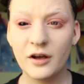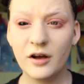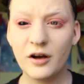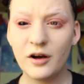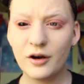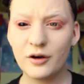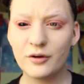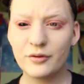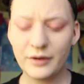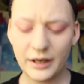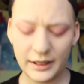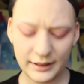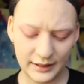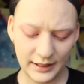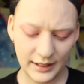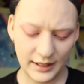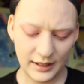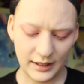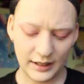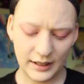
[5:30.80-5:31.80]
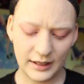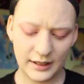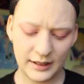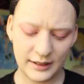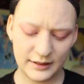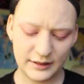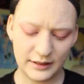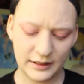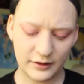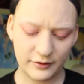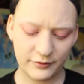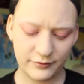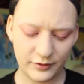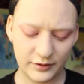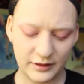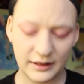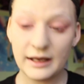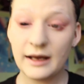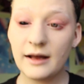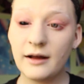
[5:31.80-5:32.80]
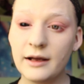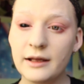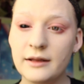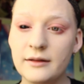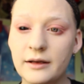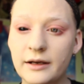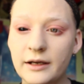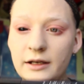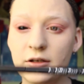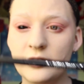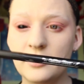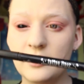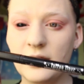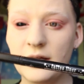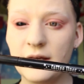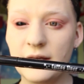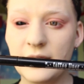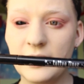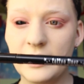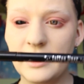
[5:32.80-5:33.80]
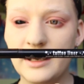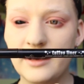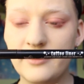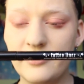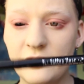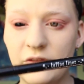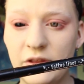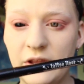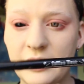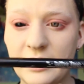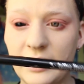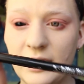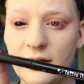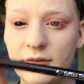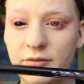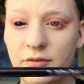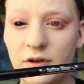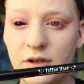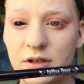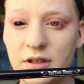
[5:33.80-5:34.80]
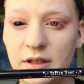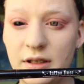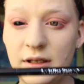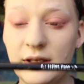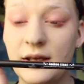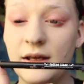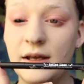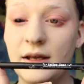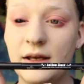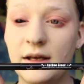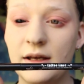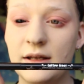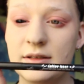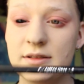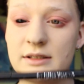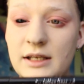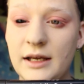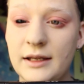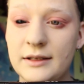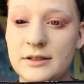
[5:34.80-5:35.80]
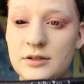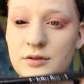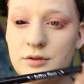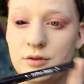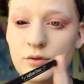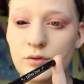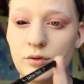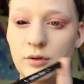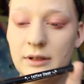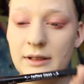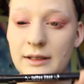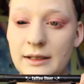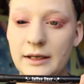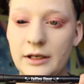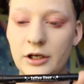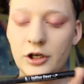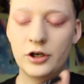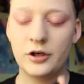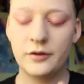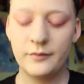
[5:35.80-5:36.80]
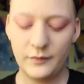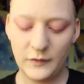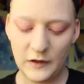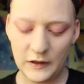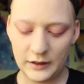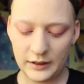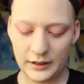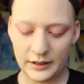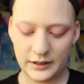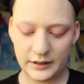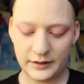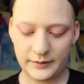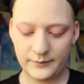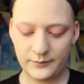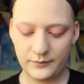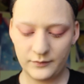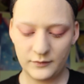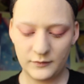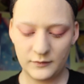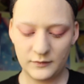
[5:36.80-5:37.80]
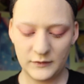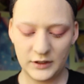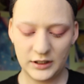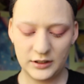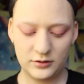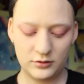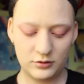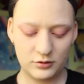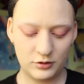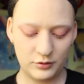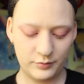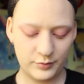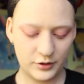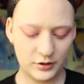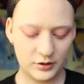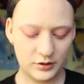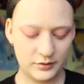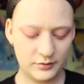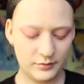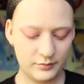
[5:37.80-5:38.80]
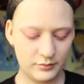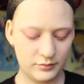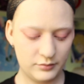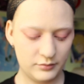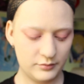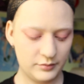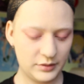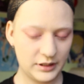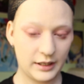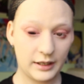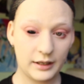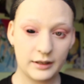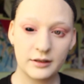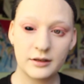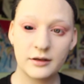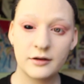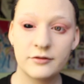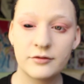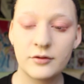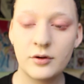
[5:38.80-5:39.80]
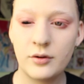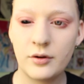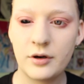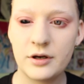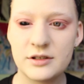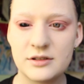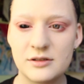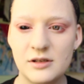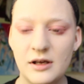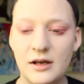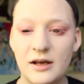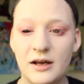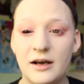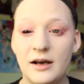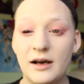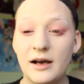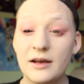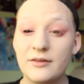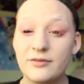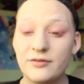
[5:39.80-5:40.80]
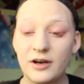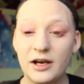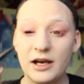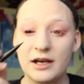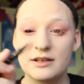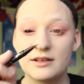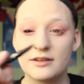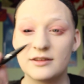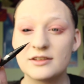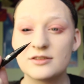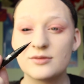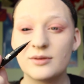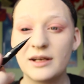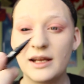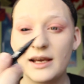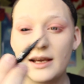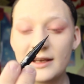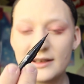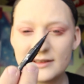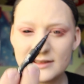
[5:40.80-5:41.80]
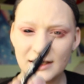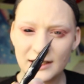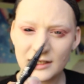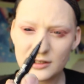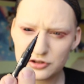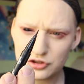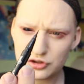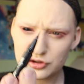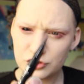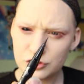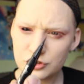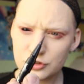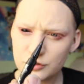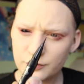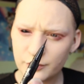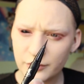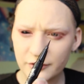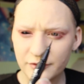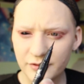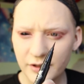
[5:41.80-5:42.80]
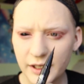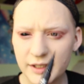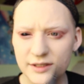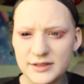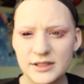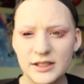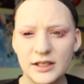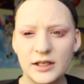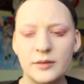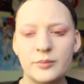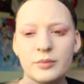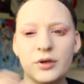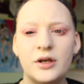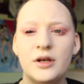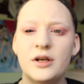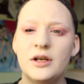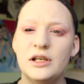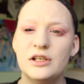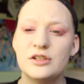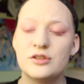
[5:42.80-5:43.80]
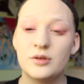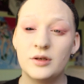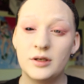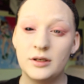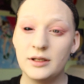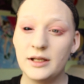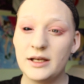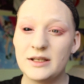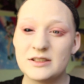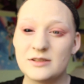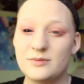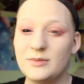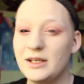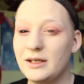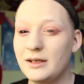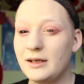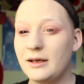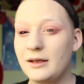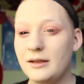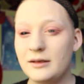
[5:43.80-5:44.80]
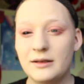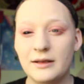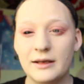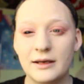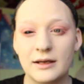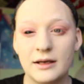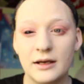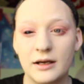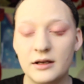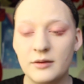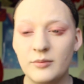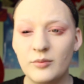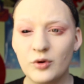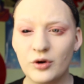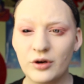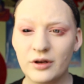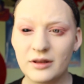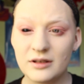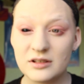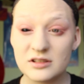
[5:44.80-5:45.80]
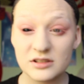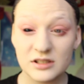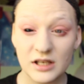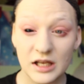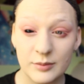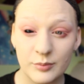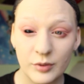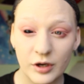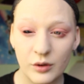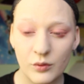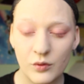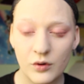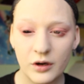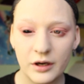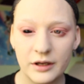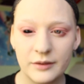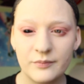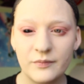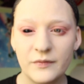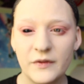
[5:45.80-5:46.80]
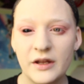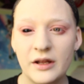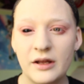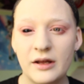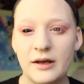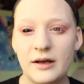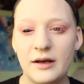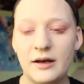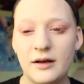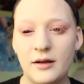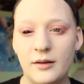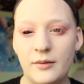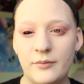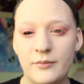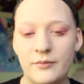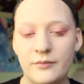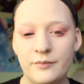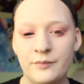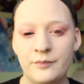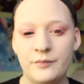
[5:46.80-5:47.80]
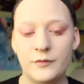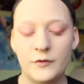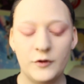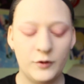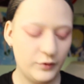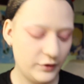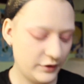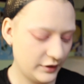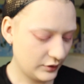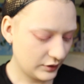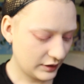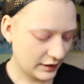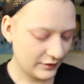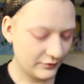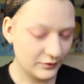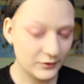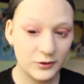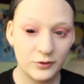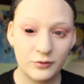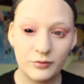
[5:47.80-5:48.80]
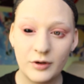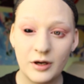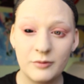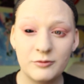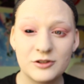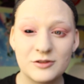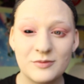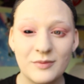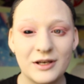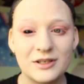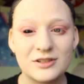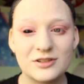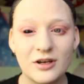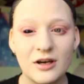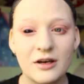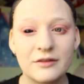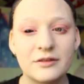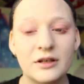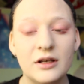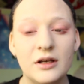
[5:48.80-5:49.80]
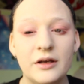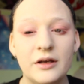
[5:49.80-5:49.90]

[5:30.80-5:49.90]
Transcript: Alright, and now for the eyeliner, I have the Kat Von D Tattoo Liner in Trooper Black, of course. I find this one has like a super fine tip, so it lets me get like kind of more of the shape I want without having to rub as much off.